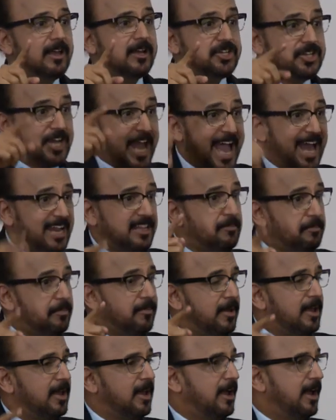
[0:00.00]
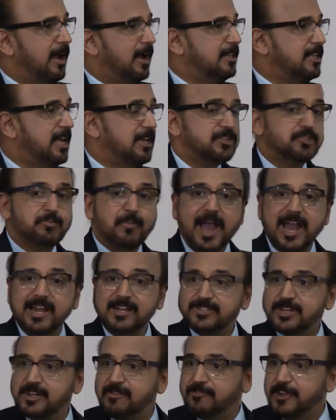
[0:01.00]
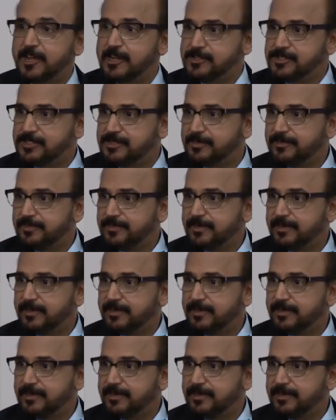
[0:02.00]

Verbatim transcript: Share the, the smiles and fears